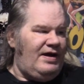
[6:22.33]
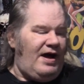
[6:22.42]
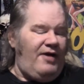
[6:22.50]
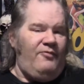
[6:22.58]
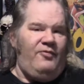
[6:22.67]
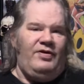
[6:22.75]

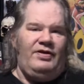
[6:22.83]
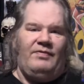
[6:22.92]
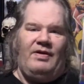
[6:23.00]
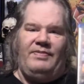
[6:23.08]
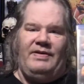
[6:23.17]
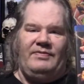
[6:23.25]
I really
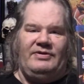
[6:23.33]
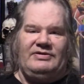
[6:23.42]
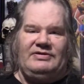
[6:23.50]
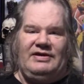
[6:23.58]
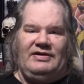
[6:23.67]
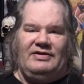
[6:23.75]
want people to
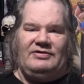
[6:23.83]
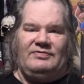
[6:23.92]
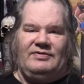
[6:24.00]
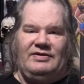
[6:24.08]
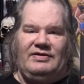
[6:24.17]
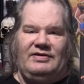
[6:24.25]
see this
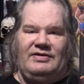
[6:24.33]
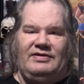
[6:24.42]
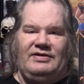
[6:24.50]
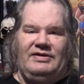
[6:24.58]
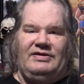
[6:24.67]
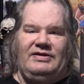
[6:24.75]
one.
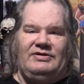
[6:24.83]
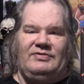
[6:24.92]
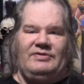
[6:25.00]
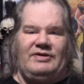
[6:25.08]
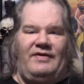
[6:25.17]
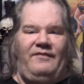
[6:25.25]
This
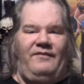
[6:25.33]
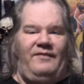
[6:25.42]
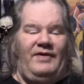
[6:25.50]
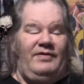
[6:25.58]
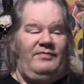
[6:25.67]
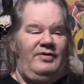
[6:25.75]
was a
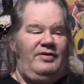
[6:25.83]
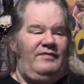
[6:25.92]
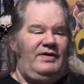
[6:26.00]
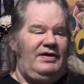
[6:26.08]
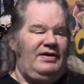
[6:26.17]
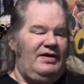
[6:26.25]
fun
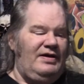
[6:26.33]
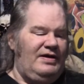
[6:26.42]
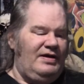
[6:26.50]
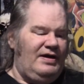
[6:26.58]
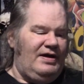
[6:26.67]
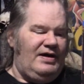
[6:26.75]
movie.
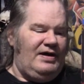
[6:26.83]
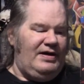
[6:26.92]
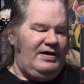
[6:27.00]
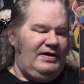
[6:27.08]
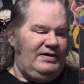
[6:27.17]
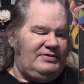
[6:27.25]

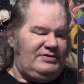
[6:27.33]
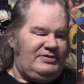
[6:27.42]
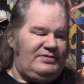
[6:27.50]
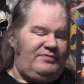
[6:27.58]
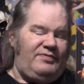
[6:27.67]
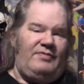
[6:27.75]

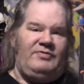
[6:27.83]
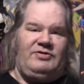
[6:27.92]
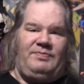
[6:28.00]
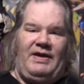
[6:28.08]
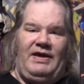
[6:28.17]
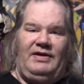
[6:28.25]
It's from
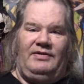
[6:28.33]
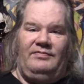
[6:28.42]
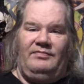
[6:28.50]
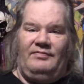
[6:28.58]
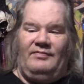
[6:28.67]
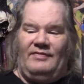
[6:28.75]

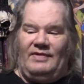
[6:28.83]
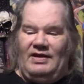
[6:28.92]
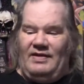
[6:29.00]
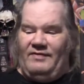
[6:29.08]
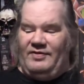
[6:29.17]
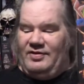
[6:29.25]
Spain,
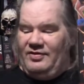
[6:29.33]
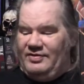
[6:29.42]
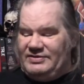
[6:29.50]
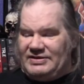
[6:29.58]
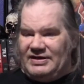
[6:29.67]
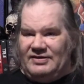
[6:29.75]
even though
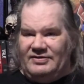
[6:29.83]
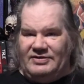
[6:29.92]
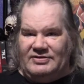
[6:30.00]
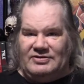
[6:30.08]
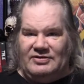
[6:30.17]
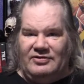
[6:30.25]
it's got
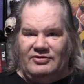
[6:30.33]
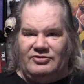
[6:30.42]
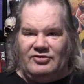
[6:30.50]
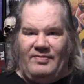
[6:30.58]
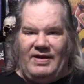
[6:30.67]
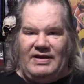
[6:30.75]
this little
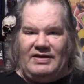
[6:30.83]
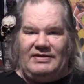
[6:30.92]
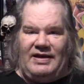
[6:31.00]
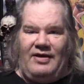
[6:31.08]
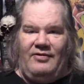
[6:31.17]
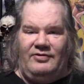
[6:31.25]
Germanic
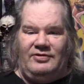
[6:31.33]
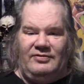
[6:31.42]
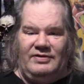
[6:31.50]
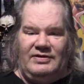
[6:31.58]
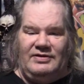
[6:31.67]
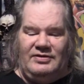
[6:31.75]
town
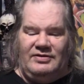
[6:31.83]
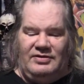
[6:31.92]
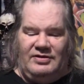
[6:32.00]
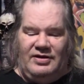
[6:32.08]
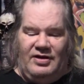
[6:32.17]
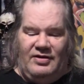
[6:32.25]
to it,
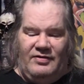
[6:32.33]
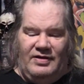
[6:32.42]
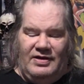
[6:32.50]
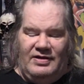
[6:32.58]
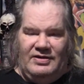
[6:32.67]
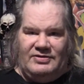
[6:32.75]
you know,
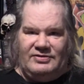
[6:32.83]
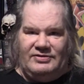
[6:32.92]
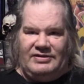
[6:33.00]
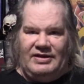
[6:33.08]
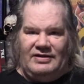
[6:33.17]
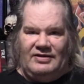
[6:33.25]
this little
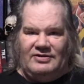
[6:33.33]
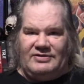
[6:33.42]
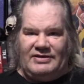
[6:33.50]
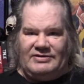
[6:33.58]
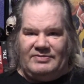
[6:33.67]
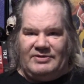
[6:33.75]
town that looks
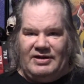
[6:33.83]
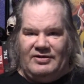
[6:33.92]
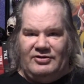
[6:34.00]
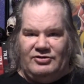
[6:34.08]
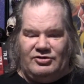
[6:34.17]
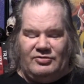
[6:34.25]
like something
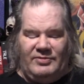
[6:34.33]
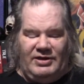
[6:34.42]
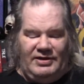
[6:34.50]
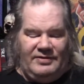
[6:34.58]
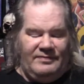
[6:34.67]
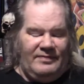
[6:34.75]
out of
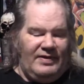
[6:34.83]
Germany.